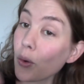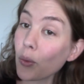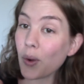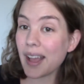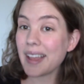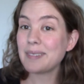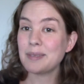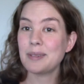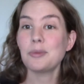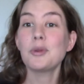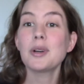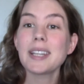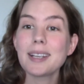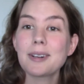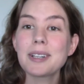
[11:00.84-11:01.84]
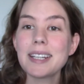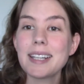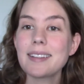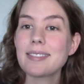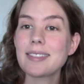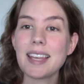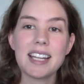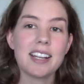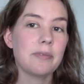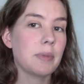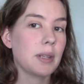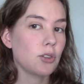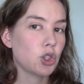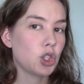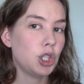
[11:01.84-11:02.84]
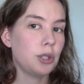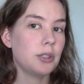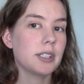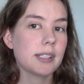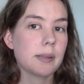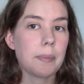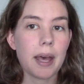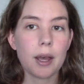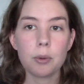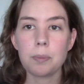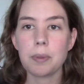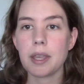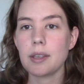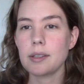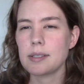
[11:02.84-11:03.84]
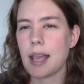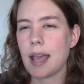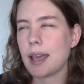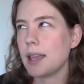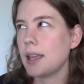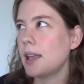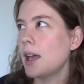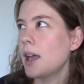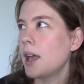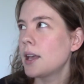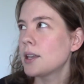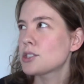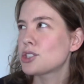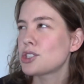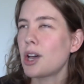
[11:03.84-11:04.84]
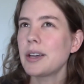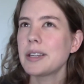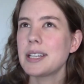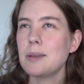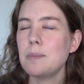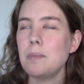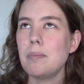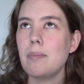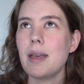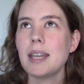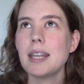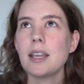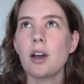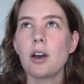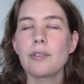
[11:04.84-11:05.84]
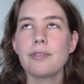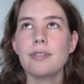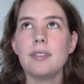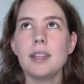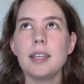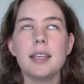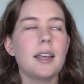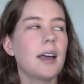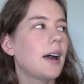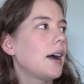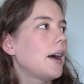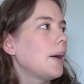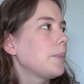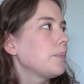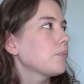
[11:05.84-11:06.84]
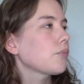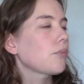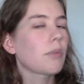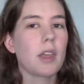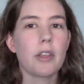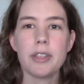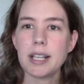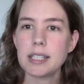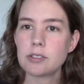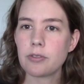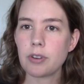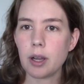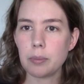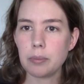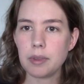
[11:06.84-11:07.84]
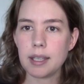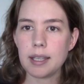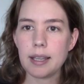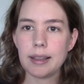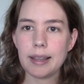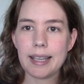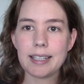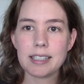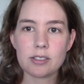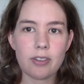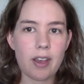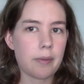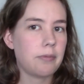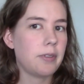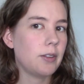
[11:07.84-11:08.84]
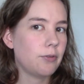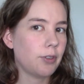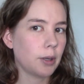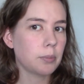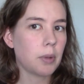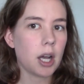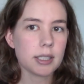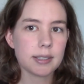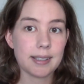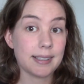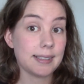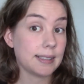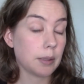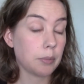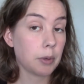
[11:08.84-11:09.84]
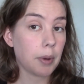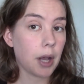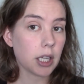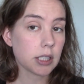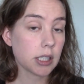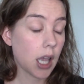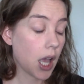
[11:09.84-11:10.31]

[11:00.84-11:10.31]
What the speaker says: and one ingredient that I've been curious about, because I saw it in many of the things from the latest FabFitFun box, the summer box.